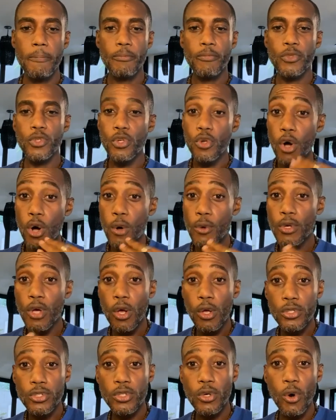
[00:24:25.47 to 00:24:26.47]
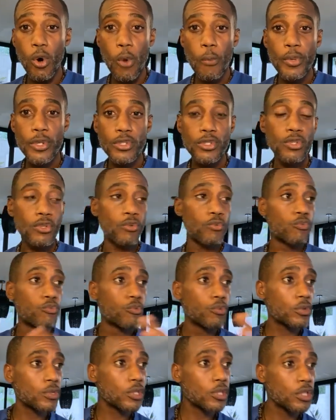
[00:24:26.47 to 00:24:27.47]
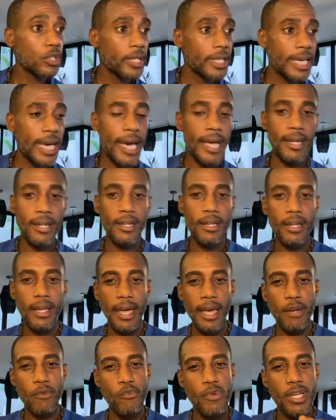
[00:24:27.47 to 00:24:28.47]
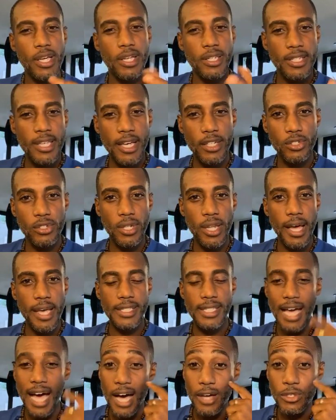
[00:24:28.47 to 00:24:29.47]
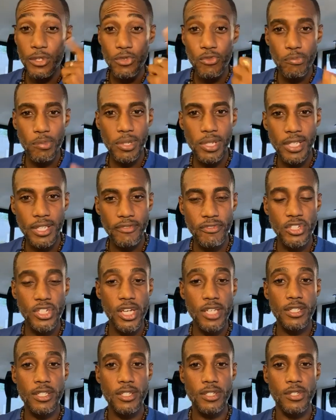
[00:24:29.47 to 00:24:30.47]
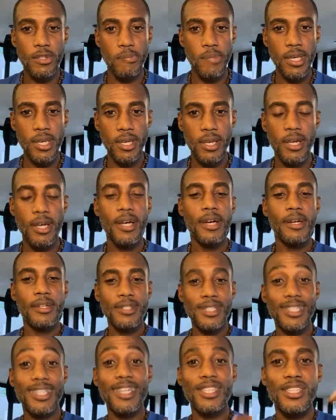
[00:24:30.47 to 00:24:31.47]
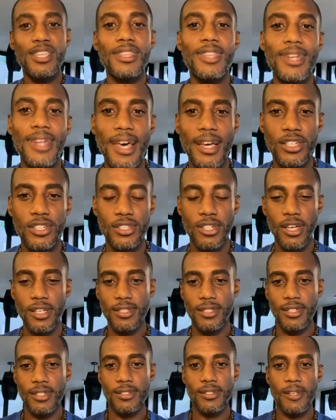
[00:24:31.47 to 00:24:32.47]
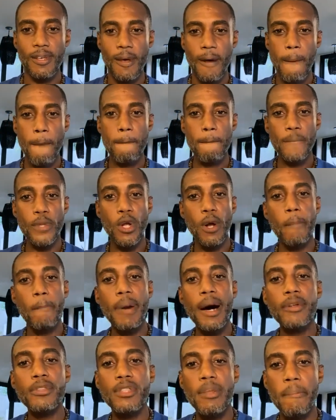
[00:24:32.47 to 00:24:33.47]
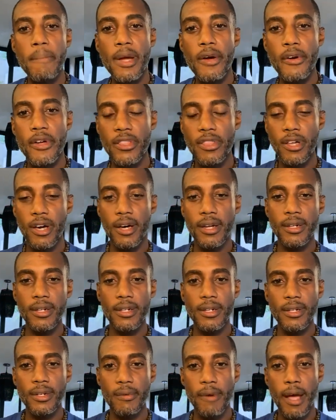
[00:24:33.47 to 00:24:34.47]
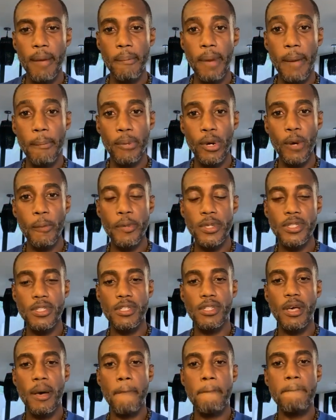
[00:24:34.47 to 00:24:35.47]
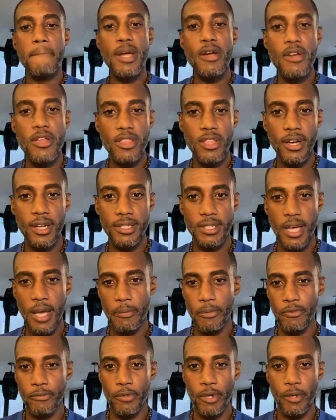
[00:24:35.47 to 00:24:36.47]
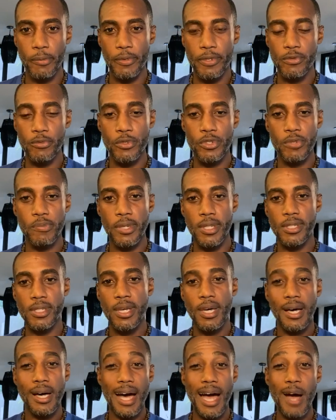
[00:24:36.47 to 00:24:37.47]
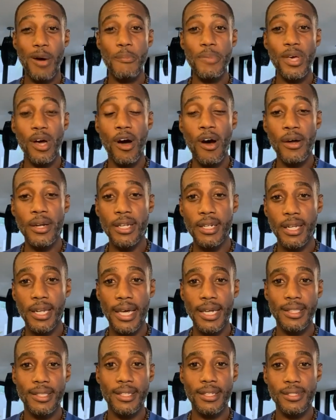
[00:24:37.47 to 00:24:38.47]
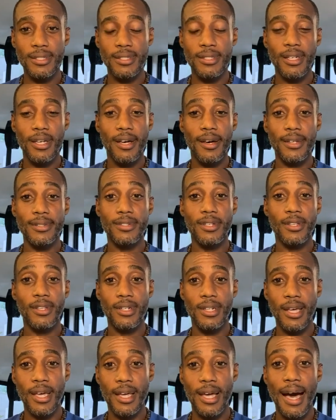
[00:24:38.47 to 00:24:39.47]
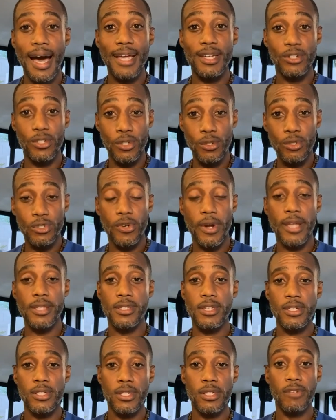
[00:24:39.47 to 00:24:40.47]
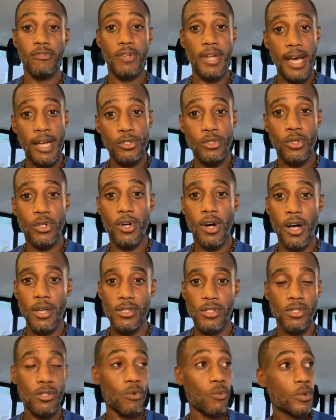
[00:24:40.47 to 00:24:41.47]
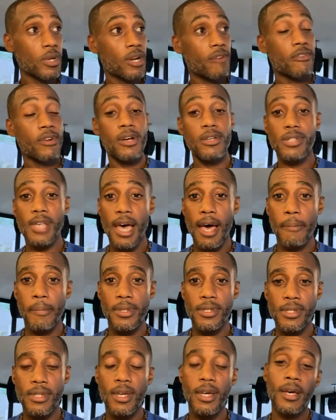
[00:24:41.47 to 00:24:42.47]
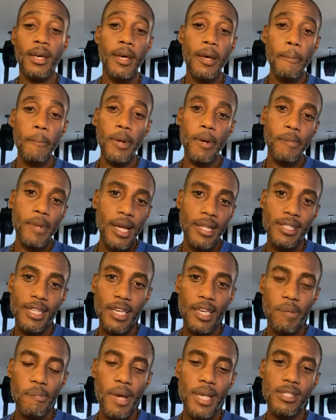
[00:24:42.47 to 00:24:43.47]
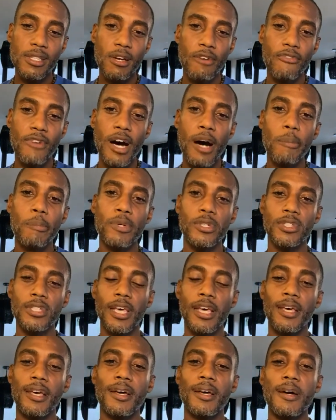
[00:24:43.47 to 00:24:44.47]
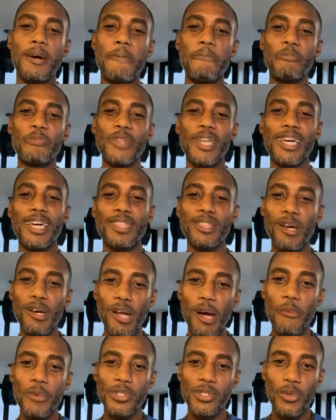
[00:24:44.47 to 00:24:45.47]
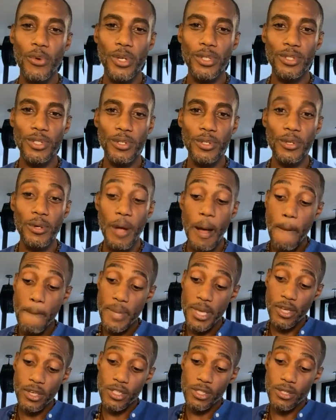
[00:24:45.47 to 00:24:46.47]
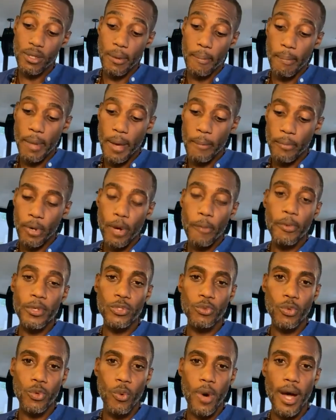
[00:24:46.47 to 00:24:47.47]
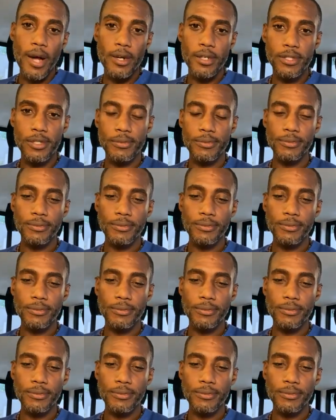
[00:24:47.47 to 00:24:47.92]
You're also open to look at and recontextualize how you believe justice to be to get to the next justice. You're about the marathon, right? My purpose is a marathon type of purpose, which means I'll be on it like this until the day I do transition of natural causes or whatever else happens. But I'm not taking myself out per se like I thought I was going to, because my purpose requires